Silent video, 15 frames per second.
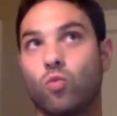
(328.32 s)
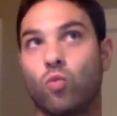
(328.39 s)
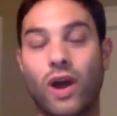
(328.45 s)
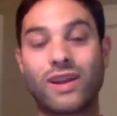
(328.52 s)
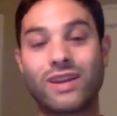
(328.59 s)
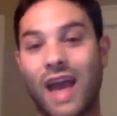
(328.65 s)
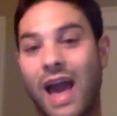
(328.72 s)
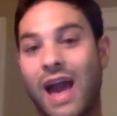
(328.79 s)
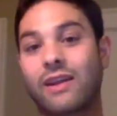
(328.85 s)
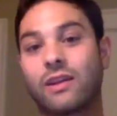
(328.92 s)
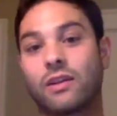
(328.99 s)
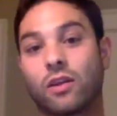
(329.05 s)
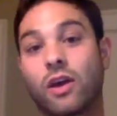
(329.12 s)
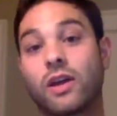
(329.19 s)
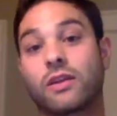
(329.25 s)
went at
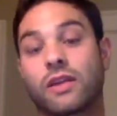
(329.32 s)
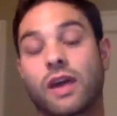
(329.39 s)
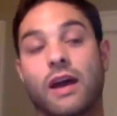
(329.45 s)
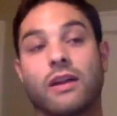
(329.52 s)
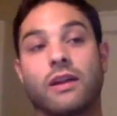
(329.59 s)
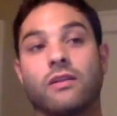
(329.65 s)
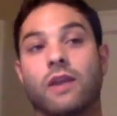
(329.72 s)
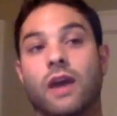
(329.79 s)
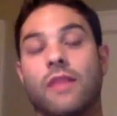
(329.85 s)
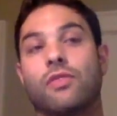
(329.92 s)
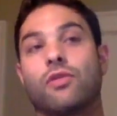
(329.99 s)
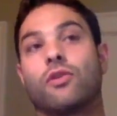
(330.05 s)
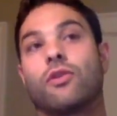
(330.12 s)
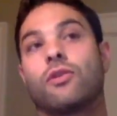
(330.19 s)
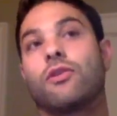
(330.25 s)
it like that.
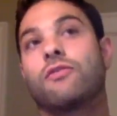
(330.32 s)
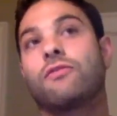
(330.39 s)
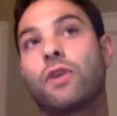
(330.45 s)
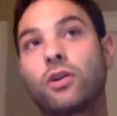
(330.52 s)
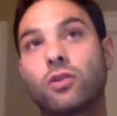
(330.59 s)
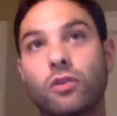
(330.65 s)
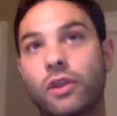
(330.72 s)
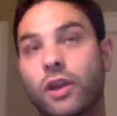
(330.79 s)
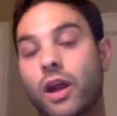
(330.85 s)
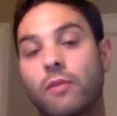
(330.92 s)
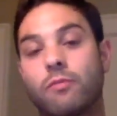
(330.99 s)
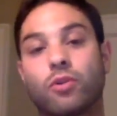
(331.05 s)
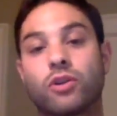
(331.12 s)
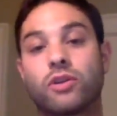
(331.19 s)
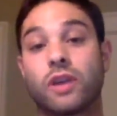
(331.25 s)
And the funnel that
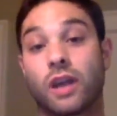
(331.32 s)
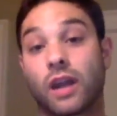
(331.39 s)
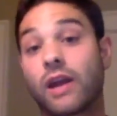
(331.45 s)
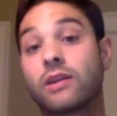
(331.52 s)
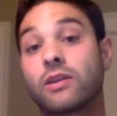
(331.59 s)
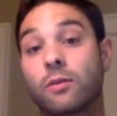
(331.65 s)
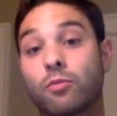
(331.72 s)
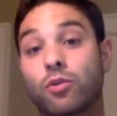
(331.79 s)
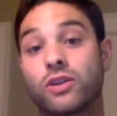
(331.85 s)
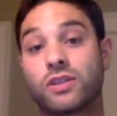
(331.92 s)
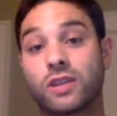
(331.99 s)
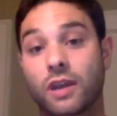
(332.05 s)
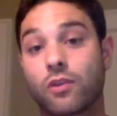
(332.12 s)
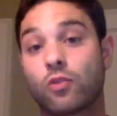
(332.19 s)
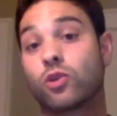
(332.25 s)
I ended up putting
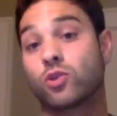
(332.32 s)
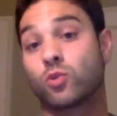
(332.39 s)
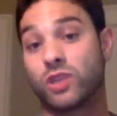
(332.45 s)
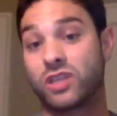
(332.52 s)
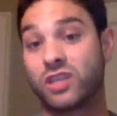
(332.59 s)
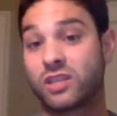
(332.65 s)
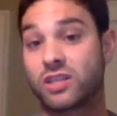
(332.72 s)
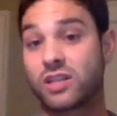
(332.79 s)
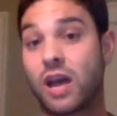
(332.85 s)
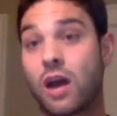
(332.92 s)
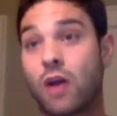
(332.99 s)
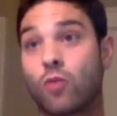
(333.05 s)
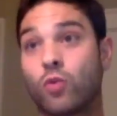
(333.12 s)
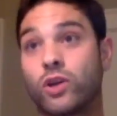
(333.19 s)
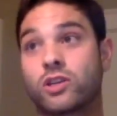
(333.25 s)
together, which we teach
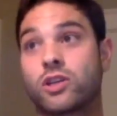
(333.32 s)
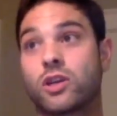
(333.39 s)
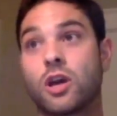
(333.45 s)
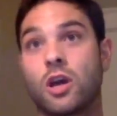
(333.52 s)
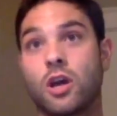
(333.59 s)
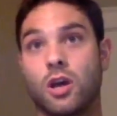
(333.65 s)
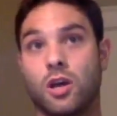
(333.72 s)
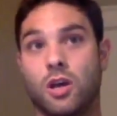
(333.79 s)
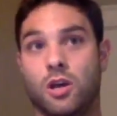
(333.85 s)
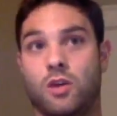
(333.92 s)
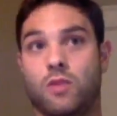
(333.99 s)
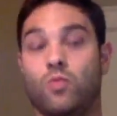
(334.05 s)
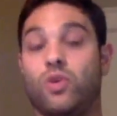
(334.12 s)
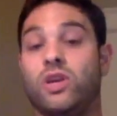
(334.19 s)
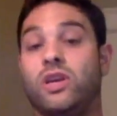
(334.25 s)
now, which
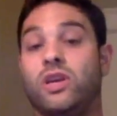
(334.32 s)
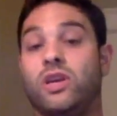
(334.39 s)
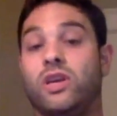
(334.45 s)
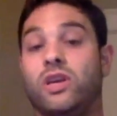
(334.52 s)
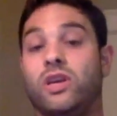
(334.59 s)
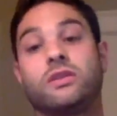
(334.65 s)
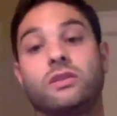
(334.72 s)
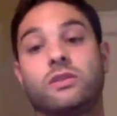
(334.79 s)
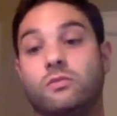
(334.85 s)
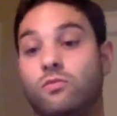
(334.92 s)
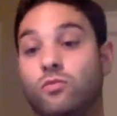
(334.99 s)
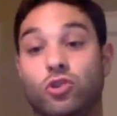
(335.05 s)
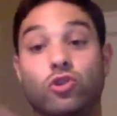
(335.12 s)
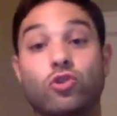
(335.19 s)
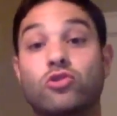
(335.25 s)
we
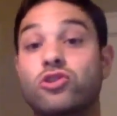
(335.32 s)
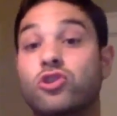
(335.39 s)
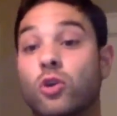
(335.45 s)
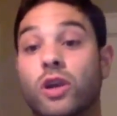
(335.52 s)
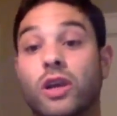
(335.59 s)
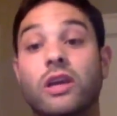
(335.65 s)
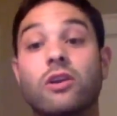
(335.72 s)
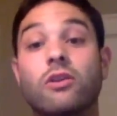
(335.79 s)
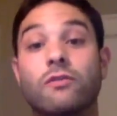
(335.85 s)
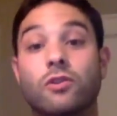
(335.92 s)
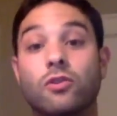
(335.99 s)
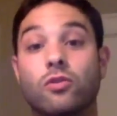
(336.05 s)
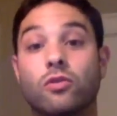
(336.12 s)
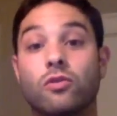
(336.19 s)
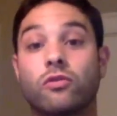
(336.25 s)
use during
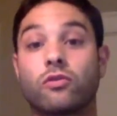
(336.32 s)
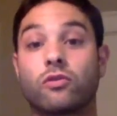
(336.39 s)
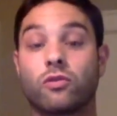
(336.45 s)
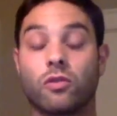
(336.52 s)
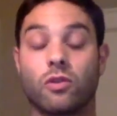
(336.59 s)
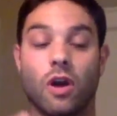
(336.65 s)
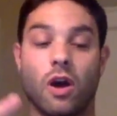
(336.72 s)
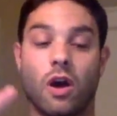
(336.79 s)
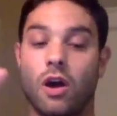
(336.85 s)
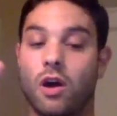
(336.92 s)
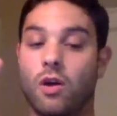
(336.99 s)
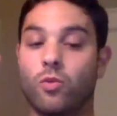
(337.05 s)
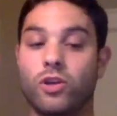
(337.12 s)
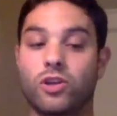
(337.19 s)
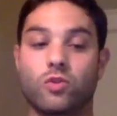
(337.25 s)
interviews,
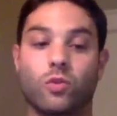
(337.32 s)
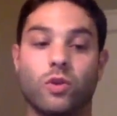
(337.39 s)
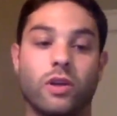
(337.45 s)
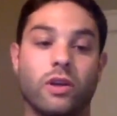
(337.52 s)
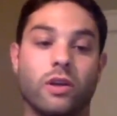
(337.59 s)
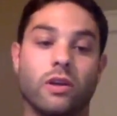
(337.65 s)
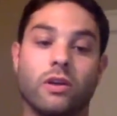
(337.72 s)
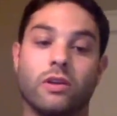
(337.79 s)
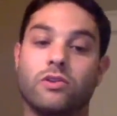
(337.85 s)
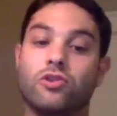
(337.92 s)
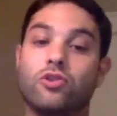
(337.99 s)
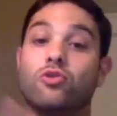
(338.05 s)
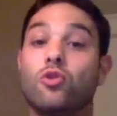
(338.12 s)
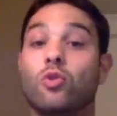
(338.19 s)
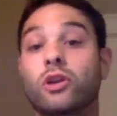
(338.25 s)
which we
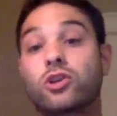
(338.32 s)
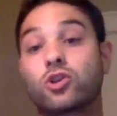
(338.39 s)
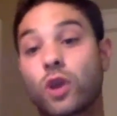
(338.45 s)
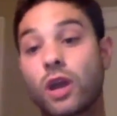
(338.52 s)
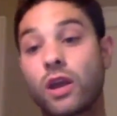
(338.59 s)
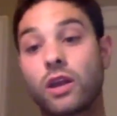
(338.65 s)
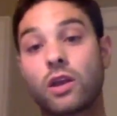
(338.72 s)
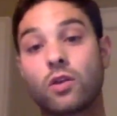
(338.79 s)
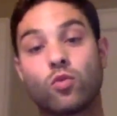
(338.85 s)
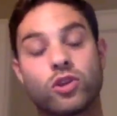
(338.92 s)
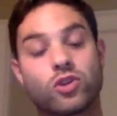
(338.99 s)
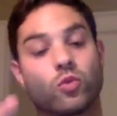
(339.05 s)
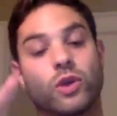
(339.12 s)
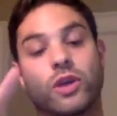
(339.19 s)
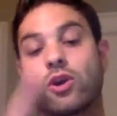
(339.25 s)
do during training,
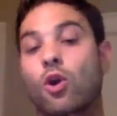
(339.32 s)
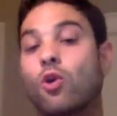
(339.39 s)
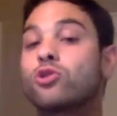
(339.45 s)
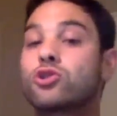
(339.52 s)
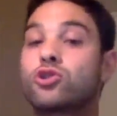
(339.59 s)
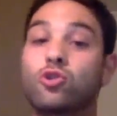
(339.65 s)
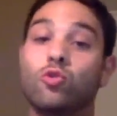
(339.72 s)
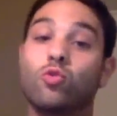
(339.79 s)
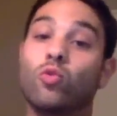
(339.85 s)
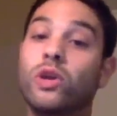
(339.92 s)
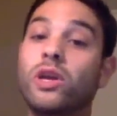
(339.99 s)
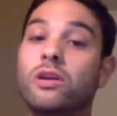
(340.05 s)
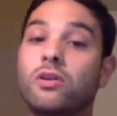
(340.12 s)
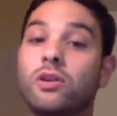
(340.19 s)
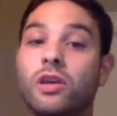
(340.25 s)
which we coach to
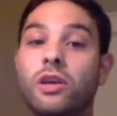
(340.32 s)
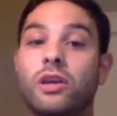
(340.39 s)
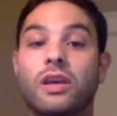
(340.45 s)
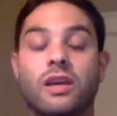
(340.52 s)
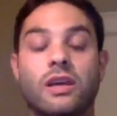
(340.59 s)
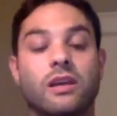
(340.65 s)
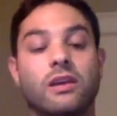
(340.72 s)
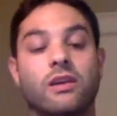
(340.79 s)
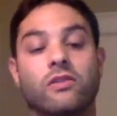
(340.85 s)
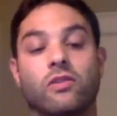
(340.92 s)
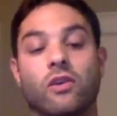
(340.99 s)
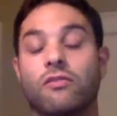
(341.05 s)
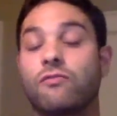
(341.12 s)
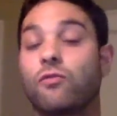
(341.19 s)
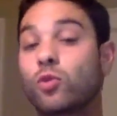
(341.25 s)
weekly, is
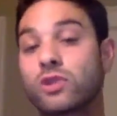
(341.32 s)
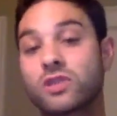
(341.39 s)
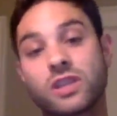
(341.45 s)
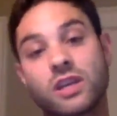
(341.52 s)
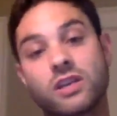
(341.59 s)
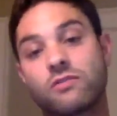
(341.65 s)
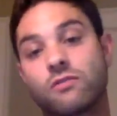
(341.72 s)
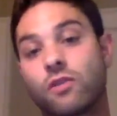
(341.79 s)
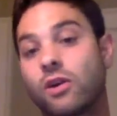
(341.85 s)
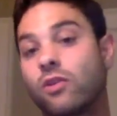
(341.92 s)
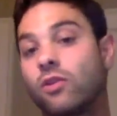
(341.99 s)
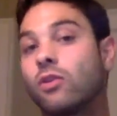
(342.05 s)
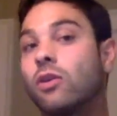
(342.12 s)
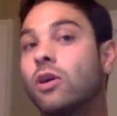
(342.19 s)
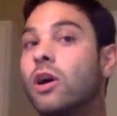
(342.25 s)
a 4-stage
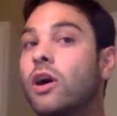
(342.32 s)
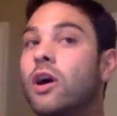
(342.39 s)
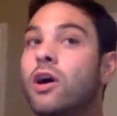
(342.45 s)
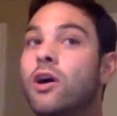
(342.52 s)
funnel.